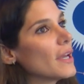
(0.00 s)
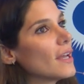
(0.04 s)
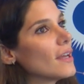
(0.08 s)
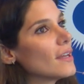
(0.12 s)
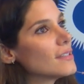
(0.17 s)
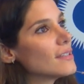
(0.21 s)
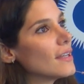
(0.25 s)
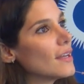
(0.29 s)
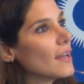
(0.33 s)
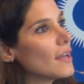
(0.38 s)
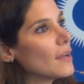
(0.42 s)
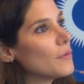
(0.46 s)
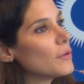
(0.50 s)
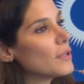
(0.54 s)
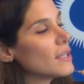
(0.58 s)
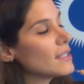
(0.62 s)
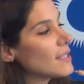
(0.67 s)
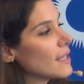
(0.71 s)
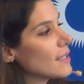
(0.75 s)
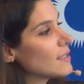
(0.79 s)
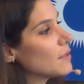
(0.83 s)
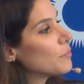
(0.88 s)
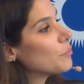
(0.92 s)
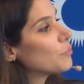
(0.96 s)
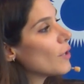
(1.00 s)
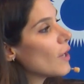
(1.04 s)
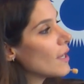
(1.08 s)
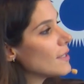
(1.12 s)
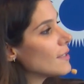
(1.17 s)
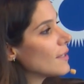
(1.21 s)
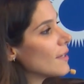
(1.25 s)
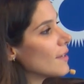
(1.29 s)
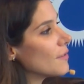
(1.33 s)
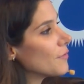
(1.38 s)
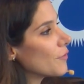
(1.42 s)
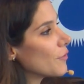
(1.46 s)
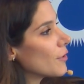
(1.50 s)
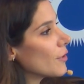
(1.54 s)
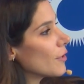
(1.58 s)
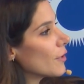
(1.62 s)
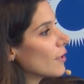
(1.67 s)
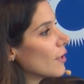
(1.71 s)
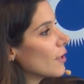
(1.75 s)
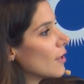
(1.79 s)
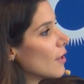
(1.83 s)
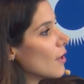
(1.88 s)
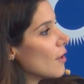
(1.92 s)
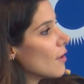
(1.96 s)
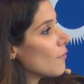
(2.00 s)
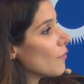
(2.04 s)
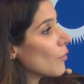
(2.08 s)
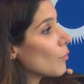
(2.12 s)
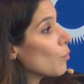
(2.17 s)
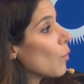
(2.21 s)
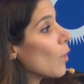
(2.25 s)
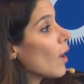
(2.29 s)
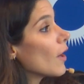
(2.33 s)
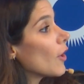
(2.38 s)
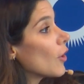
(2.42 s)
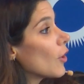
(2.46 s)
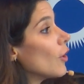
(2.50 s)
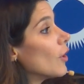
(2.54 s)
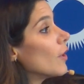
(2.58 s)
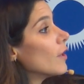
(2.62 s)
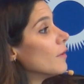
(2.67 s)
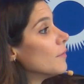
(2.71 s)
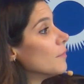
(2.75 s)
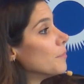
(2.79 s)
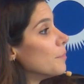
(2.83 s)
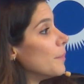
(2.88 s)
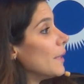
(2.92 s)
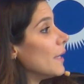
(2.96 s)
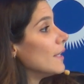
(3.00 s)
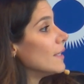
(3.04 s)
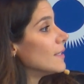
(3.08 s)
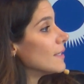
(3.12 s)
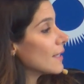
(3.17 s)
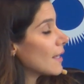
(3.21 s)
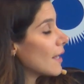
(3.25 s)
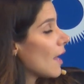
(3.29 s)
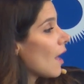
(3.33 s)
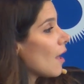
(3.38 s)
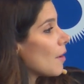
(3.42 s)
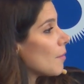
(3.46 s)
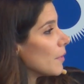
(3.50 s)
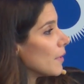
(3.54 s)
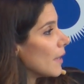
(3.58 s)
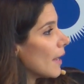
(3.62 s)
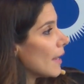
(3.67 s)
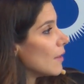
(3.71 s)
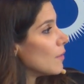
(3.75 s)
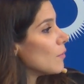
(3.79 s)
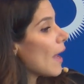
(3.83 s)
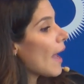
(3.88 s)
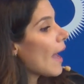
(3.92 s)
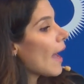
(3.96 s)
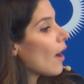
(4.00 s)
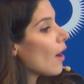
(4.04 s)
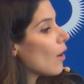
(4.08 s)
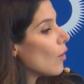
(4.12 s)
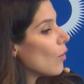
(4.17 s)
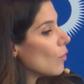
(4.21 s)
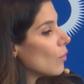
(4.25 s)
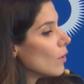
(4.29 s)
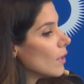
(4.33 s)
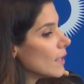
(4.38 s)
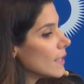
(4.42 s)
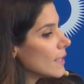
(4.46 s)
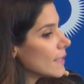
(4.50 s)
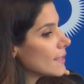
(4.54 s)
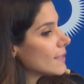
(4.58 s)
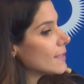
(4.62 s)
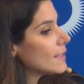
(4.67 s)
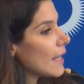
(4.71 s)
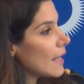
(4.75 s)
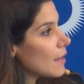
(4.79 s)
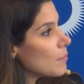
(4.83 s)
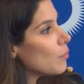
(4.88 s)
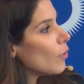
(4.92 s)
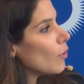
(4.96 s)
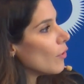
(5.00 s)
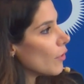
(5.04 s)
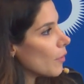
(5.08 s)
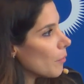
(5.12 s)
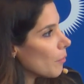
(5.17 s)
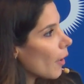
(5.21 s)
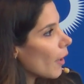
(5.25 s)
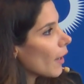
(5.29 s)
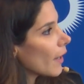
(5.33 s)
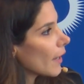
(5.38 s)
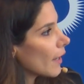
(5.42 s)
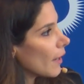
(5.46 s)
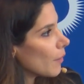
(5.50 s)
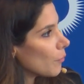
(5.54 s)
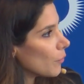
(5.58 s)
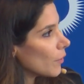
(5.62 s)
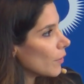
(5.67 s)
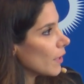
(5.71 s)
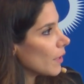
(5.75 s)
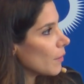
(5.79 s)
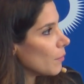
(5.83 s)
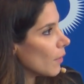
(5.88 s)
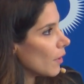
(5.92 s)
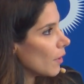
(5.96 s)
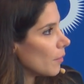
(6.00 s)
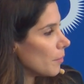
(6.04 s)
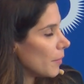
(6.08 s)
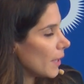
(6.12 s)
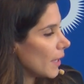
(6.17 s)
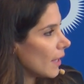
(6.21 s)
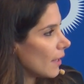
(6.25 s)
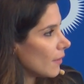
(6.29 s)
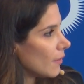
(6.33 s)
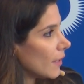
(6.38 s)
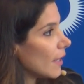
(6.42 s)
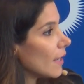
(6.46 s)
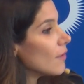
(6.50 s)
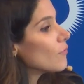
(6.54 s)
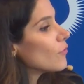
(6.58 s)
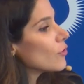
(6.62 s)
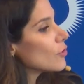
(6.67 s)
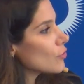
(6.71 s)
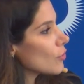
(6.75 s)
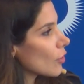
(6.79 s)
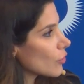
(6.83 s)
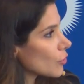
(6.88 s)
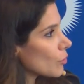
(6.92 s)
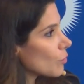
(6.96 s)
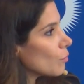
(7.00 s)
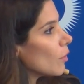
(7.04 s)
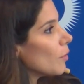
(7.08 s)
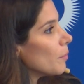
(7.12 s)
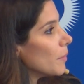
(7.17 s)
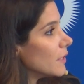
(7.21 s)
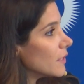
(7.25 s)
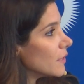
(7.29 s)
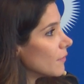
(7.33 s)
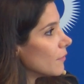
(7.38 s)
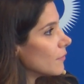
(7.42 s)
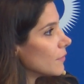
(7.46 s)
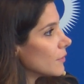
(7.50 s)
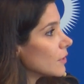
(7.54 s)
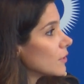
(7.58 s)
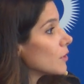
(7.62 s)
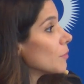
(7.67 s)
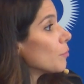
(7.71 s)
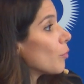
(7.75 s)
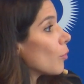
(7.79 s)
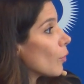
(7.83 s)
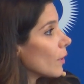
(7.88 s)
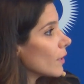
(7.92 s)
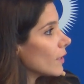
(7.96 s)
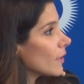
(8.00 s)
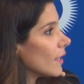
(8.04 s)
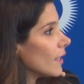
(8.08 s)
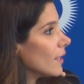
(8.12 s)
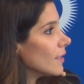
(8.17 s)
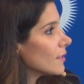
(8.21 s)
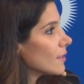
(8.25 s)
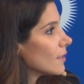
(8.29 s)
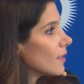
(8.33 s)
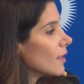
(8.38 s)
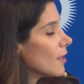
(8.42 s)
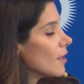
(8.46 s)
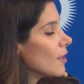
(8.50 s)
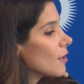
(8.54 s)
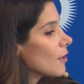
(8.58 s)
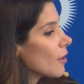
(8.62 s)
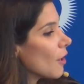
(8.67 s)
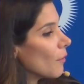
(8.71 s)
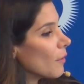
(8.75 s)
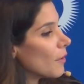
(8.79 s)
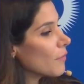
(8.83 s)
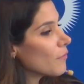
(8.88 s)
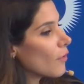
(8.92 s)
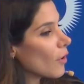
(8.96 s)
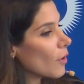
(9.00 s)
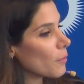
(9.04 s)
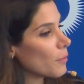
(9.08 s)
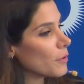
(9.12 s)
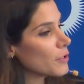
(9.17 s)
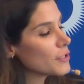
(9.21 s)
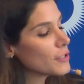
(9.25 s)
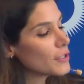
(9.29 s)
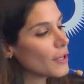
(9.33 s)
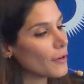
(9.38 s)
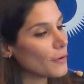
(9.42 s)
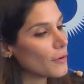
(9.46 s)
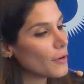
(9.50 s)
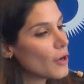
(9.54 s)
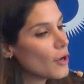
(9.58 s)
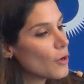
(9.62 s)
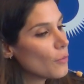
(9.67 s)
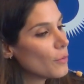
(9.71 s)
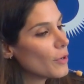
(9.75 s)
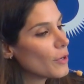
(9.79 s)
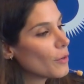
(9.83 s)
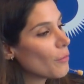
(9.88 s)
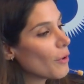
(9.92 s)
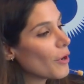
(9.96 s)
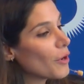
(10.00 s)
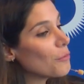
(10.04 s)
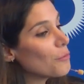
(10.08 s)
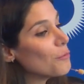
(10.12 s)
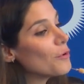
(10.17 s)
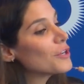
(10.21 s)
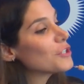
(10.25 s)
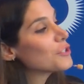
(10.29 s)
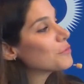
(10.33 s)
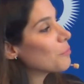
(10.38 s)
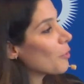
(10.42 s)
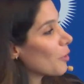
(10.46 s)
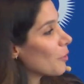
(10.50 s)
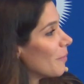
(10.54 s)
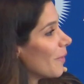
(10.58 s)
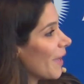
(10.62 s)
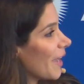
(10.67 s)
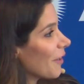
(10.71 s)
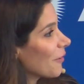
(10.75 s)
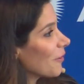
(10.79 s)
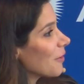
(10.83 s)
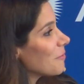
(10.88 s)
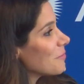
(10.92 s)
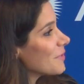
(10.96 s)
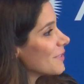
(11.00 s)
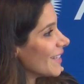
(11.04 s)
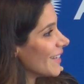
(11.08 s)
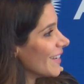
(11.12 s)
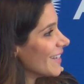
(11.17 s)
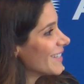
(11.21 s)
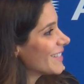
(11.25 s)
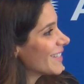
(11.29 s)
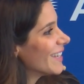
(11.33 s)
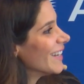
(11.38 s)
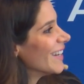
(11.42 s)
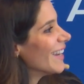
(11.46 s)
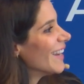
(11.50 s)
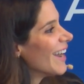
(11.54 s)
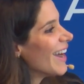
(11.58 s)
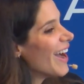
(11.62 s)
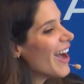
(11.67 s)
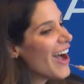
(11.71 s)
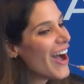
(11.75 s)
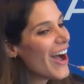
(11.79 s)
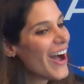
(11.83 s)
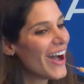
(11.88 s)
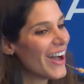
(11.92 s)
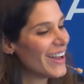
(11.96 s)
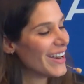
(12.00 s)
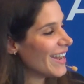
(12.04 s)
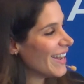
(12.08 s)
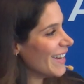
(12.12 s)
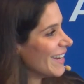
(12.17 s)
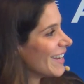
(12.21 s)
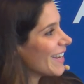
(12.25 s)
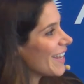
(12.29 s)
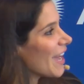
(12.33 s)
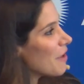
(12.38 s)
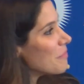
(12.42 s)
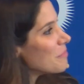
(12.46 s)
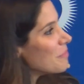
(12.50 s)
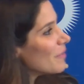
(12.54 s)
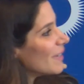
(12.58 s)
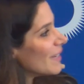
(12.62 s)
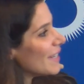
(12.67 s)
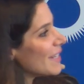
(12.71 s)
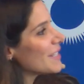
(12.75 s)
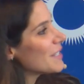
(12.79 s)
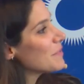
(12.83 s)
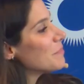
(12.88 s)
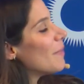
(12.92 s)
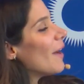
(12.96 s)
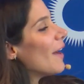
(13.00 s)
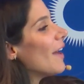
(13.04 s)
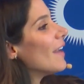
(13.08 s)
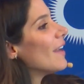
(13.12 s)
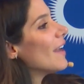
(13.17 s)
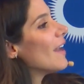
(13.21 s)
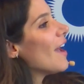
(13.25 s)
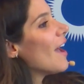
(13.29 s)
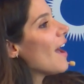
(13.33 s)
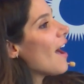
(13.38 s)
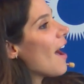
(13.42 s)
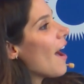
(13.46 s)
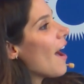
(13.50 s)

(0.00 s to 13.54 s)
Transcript: because it really sets a precedent for what could be to come and how stable the market really will be, the infrastructure will be to support these going forward. So we don't want to wish more bankruptcies on any companies, but